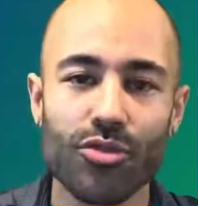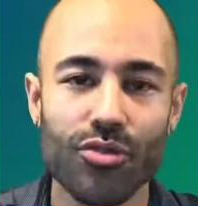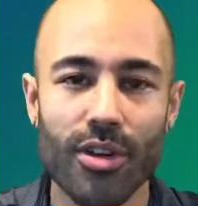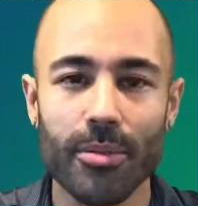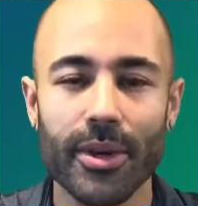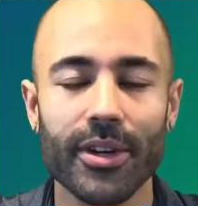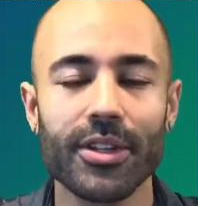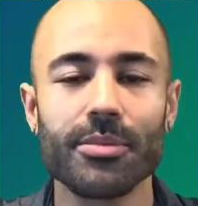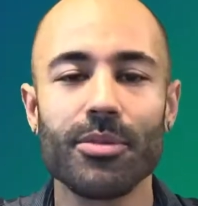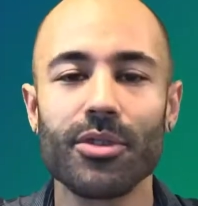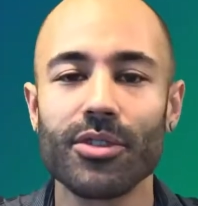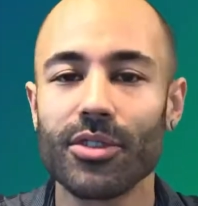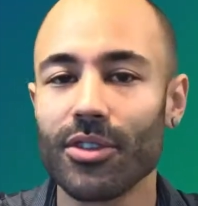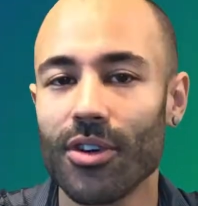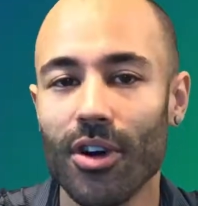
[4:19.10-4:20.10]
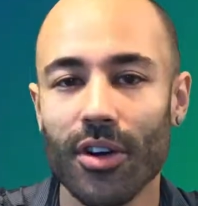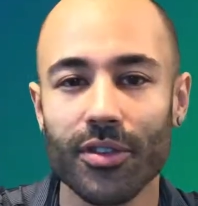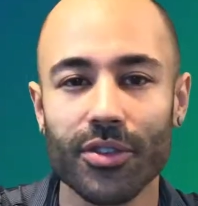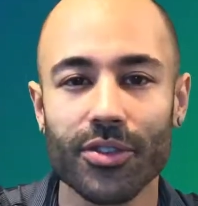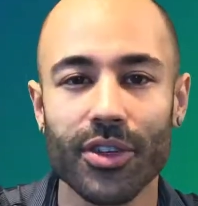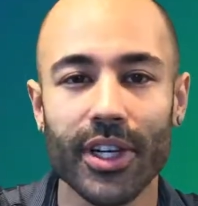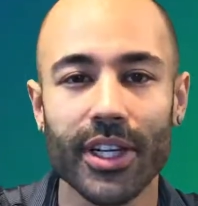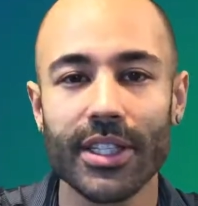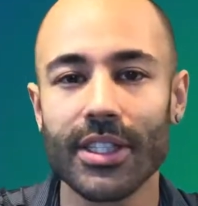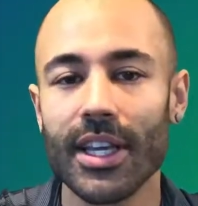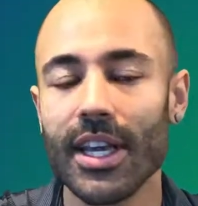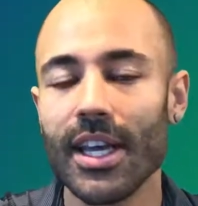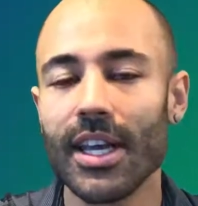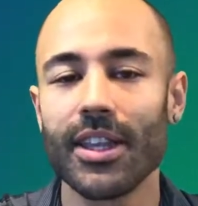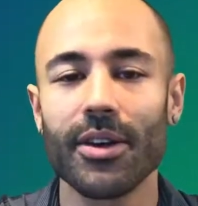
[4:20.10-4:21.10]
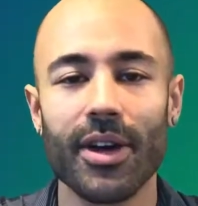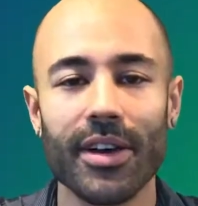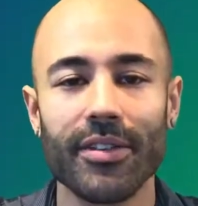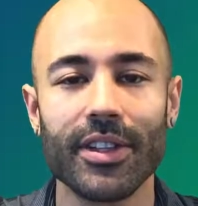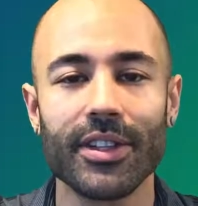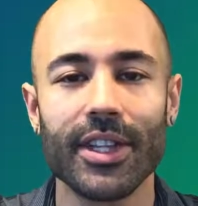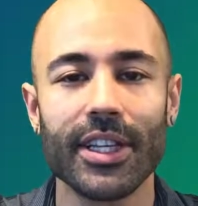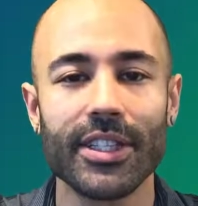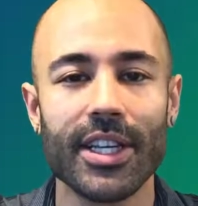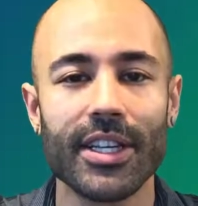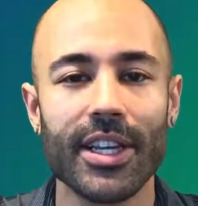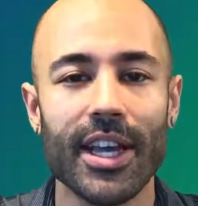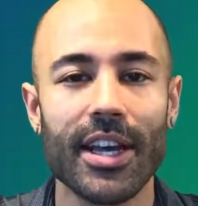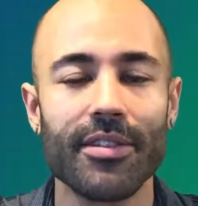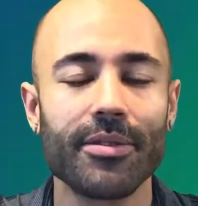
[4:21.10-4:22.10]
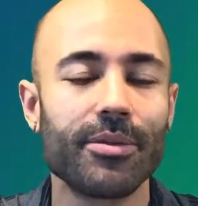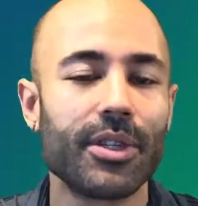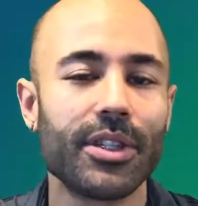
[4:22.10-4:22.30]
strawberries, most of the cough strains, they tend to have